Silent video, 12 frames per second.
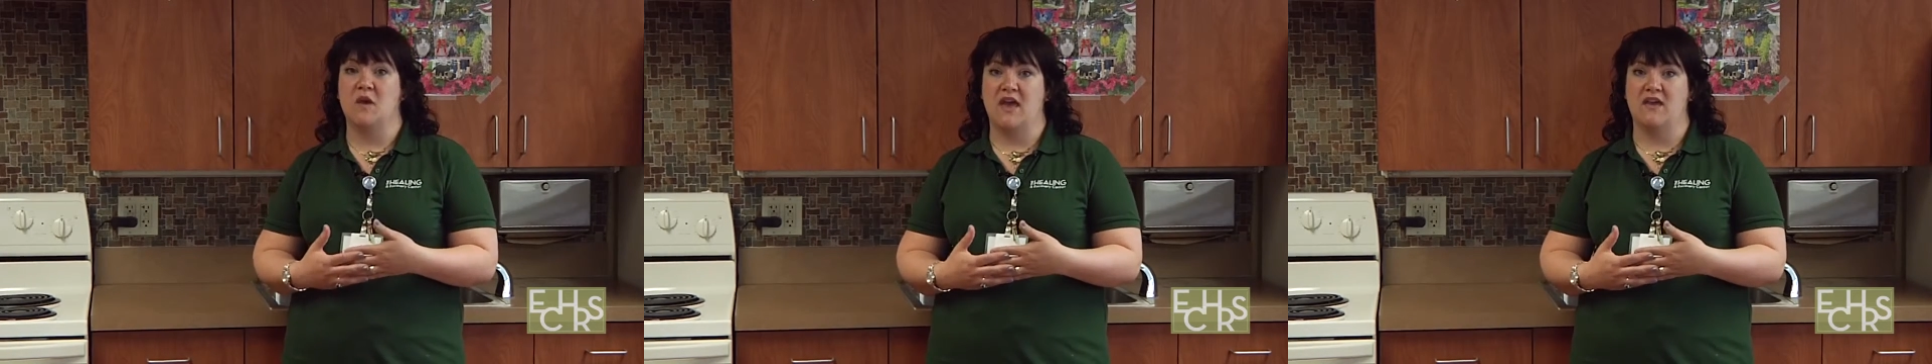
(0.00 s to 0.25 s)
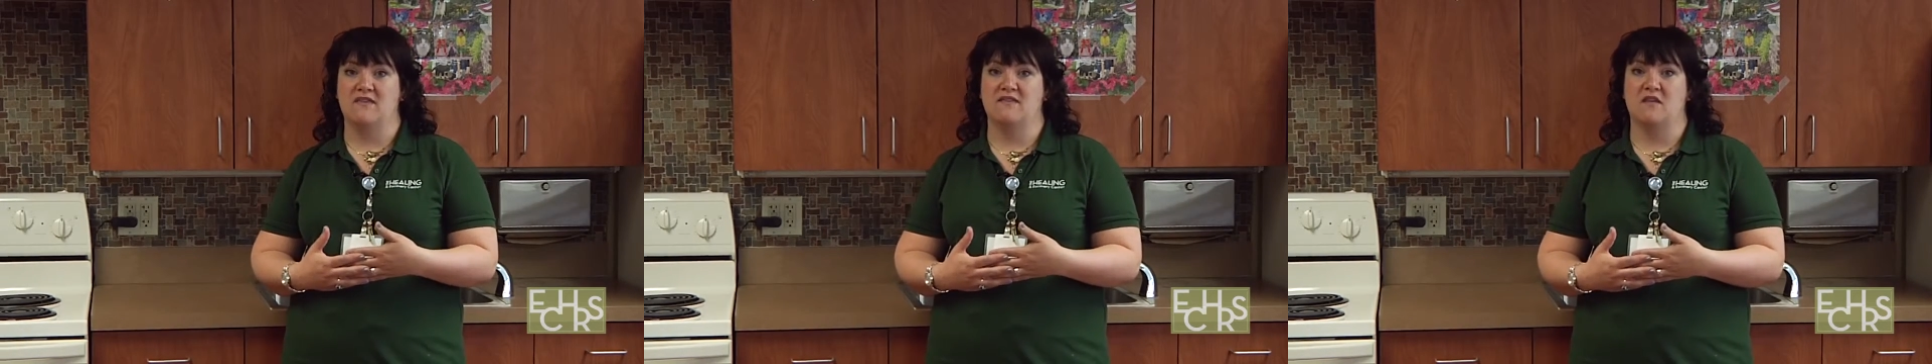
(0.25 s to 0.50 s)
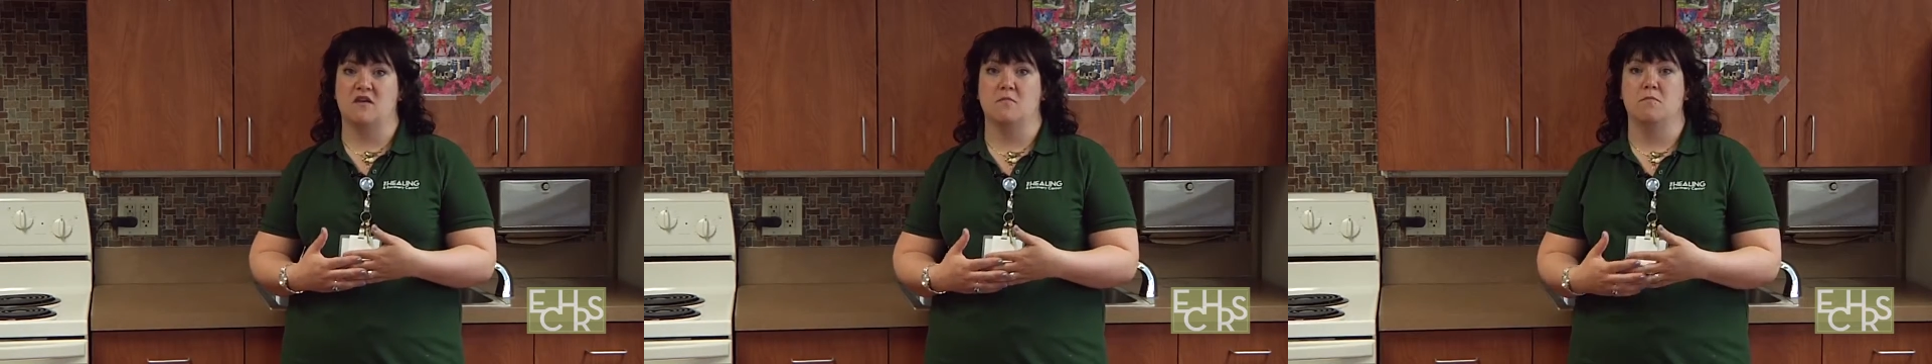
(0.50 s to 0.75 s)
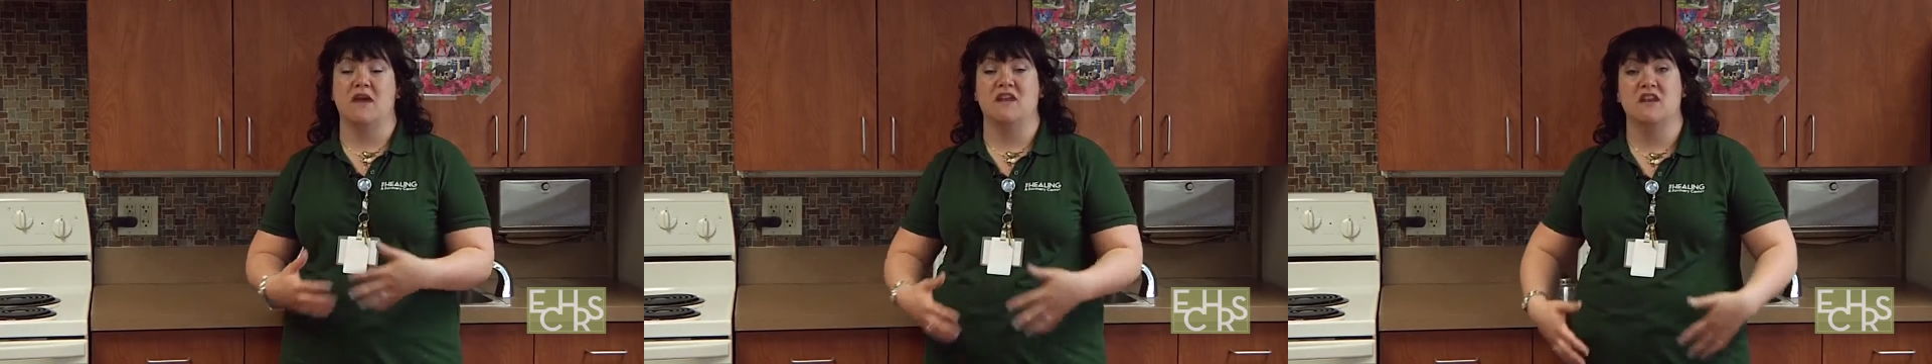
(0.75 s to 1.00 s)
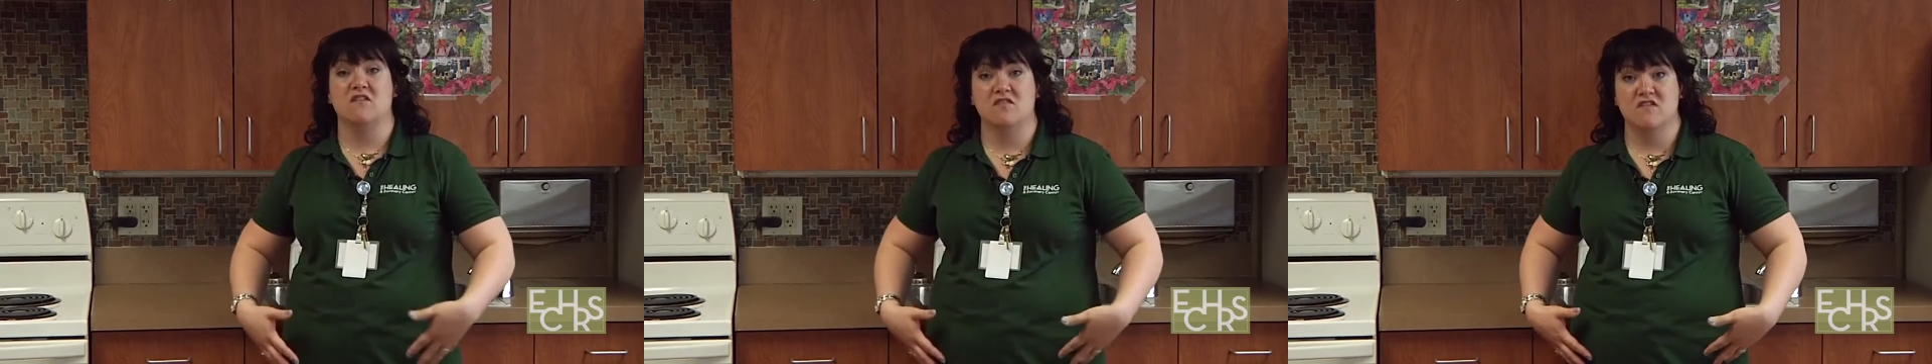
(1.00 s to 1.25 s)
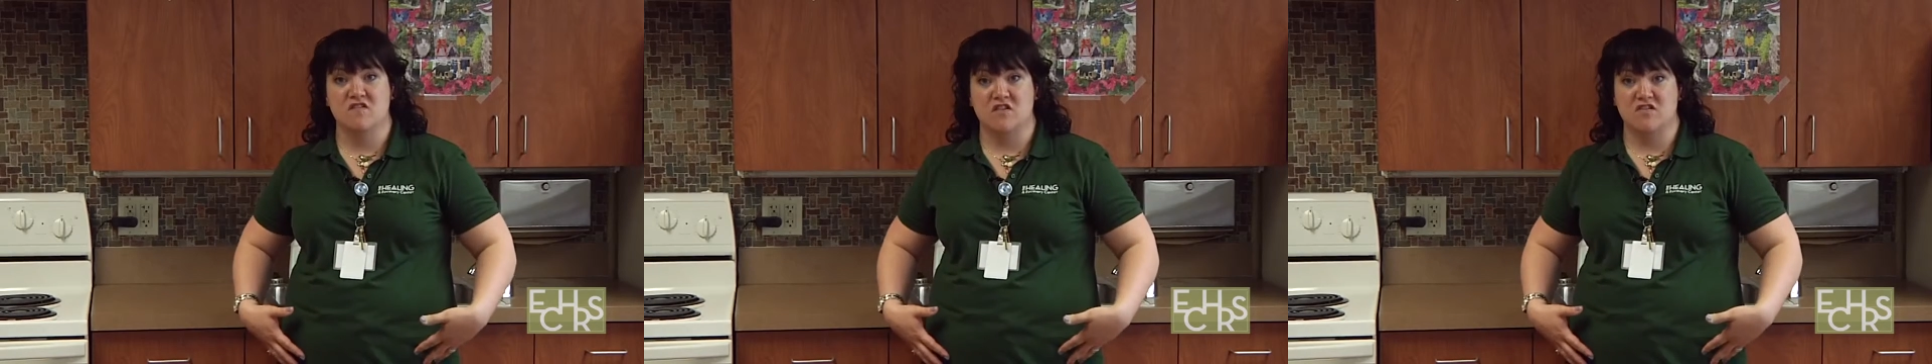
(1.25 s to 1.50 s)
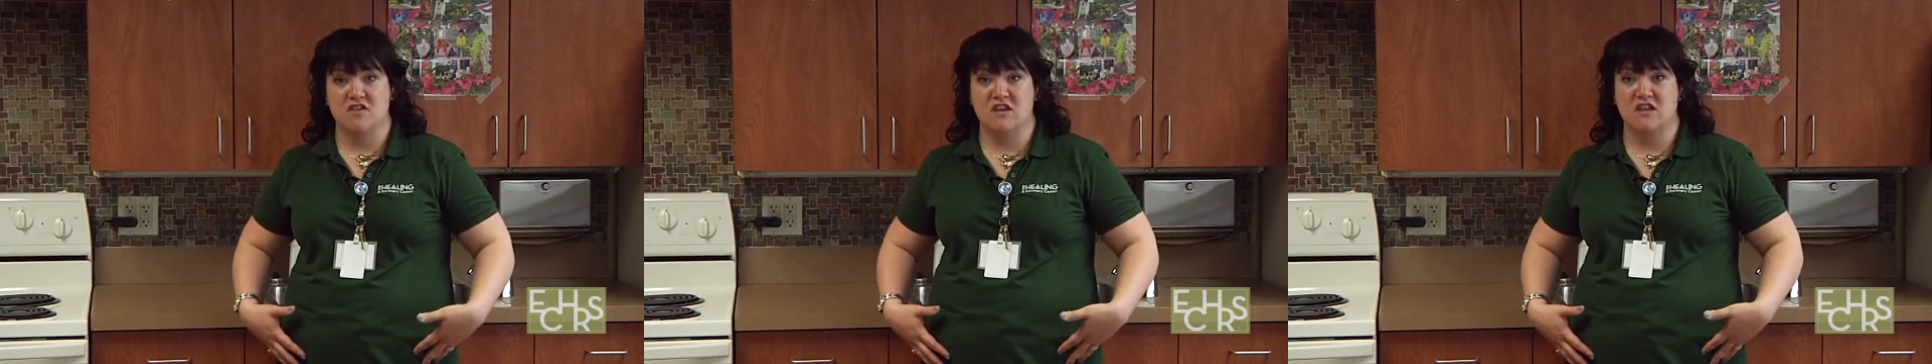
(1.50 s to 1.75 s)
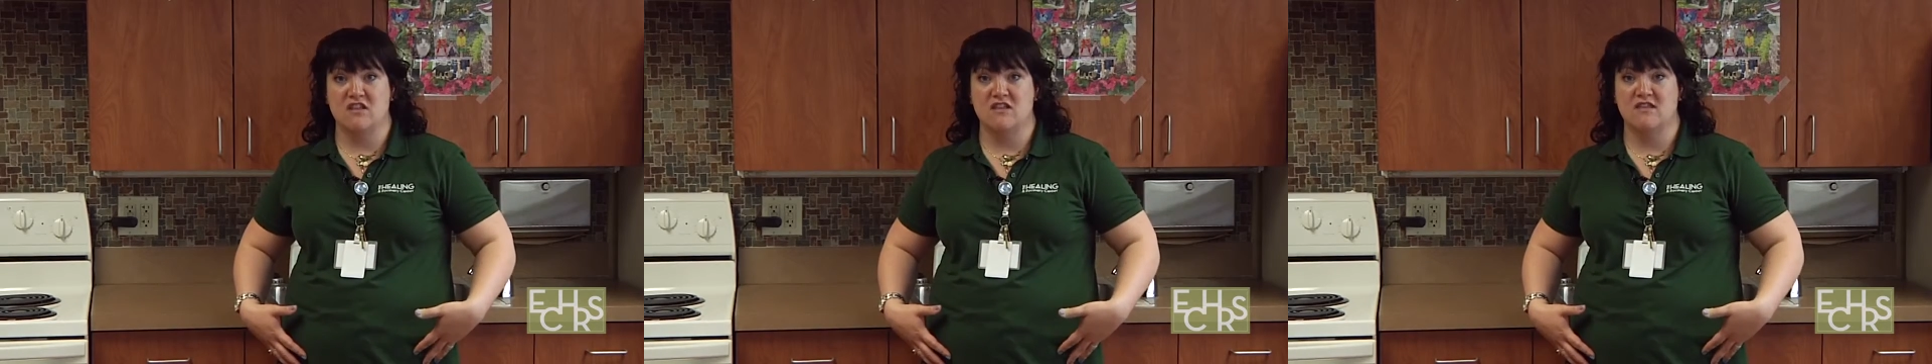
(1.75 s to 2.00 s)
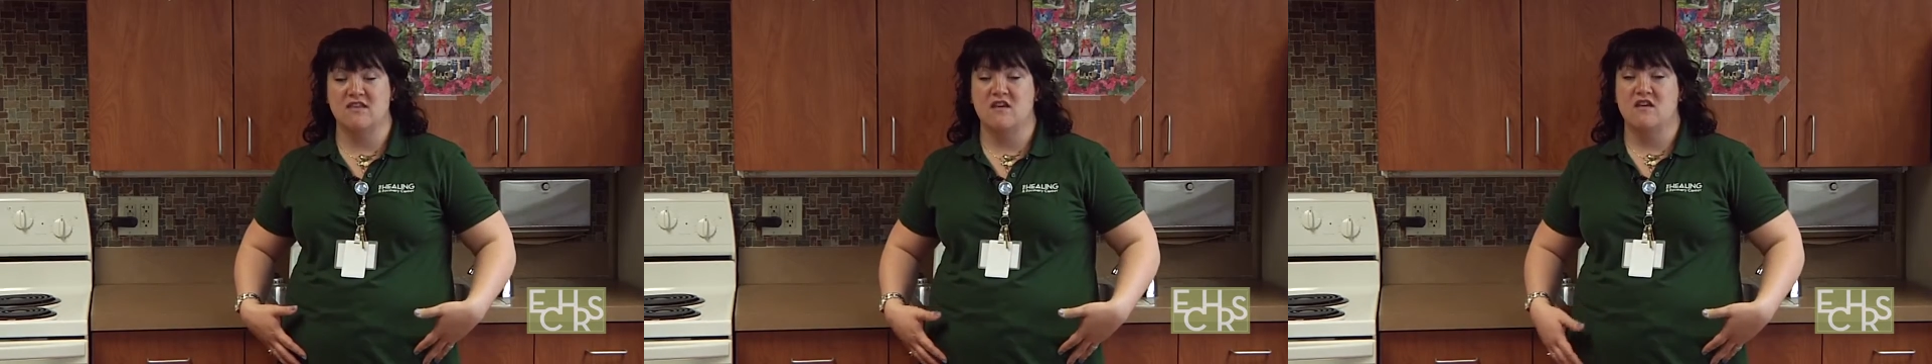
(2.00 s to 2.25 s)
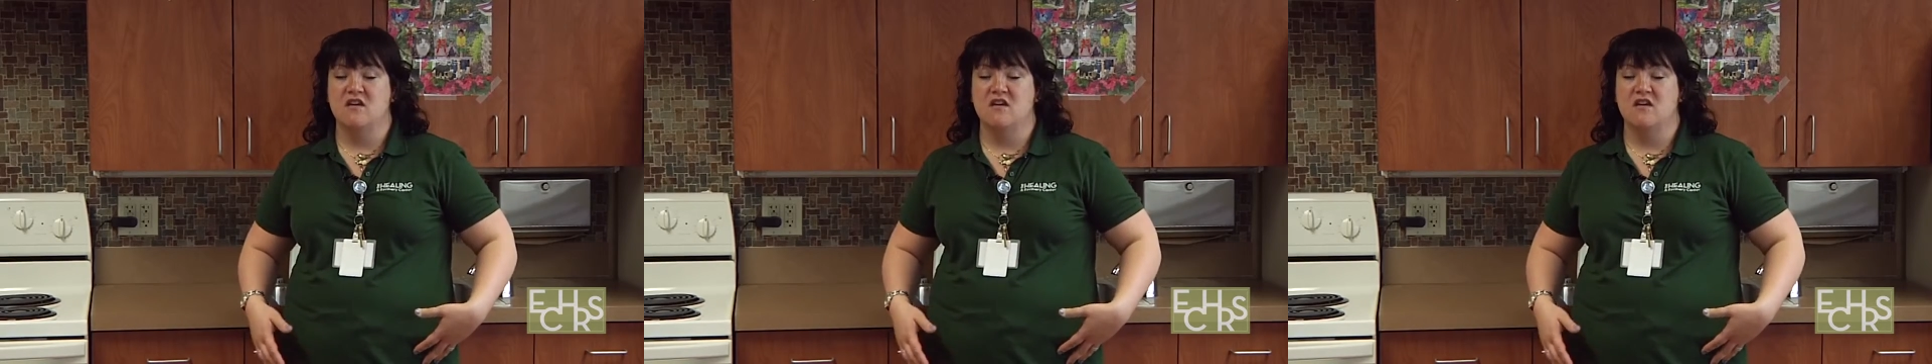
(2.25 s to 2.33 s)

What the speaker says: has some bending restrictions